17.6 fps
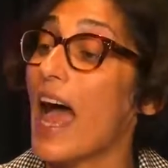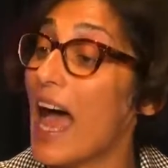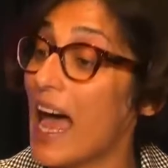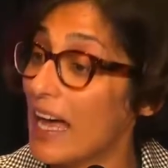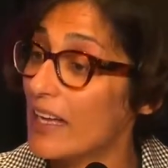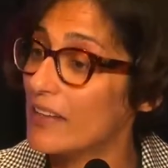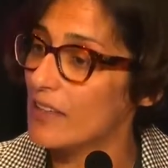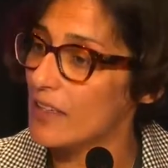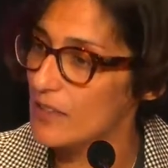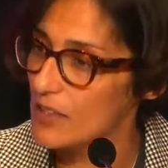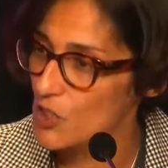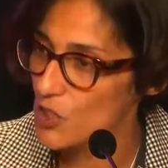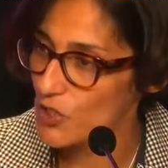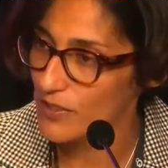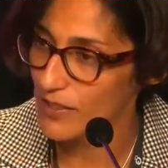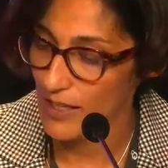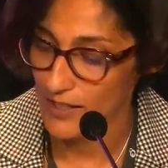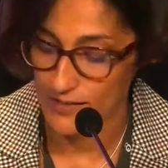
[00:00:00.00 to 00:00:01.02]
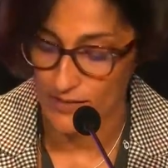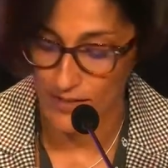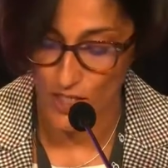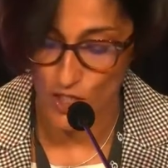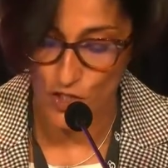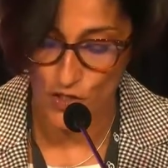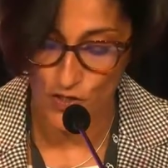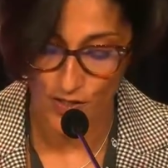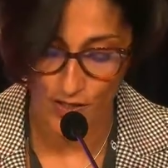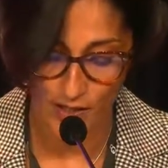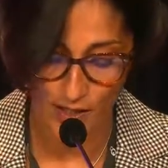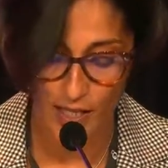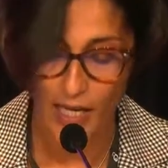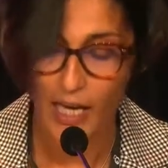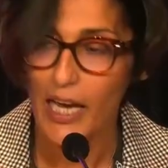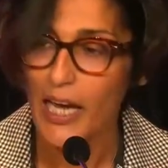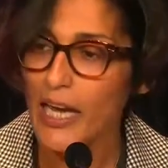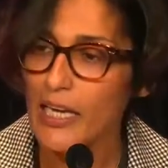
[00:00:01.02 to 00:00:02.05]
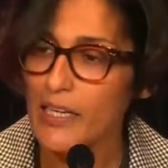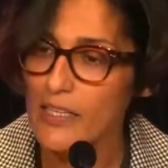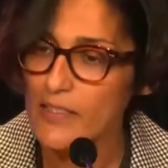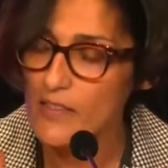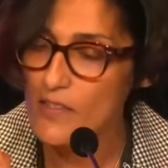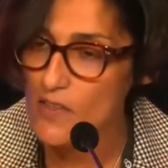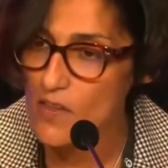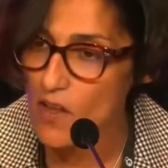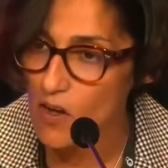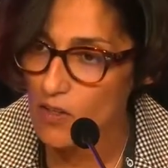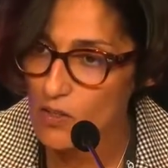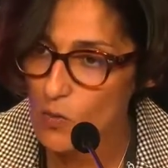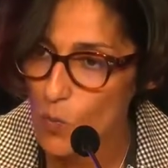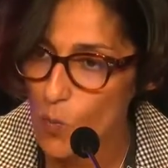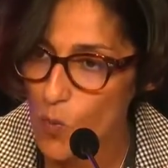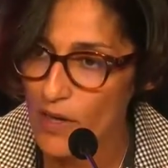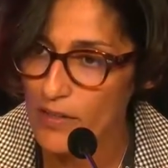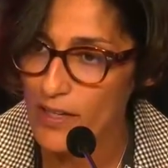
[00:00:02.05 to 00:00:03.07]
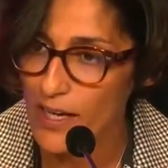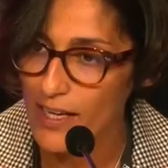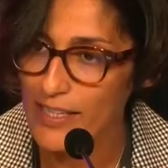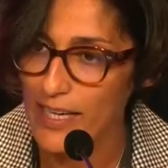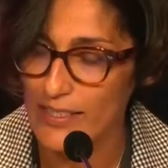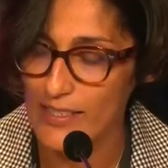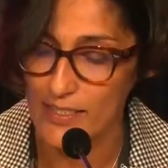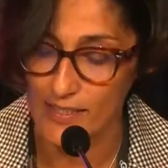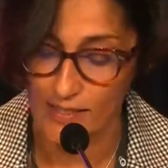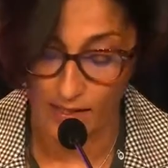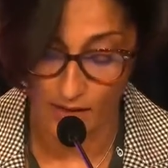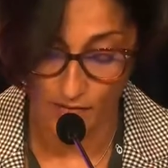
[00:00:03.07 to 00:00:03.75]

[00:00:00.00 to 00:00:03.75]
and digitalization, it is not one against the